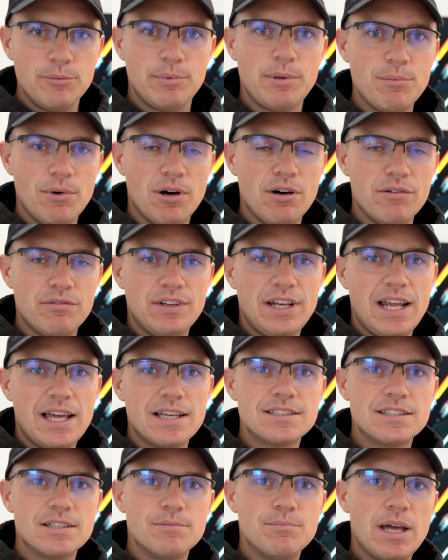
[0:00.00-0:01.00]
bit more
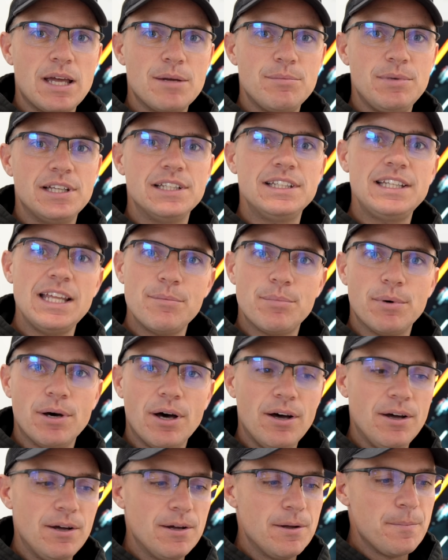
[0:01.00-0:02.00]
finesse than maybe a
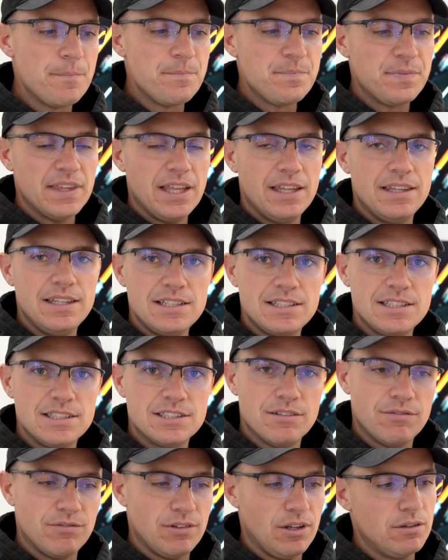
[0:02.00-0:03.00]
dibber, then this is
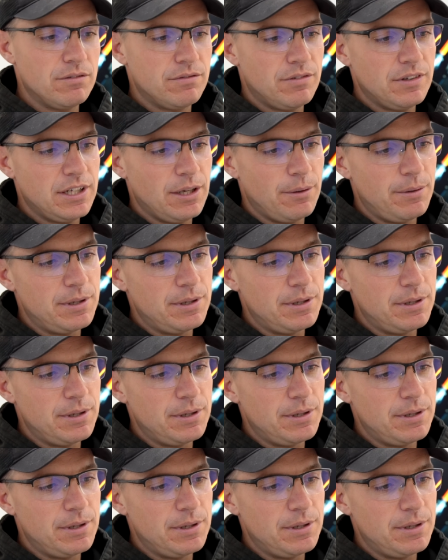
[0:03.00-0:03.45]
the float for you.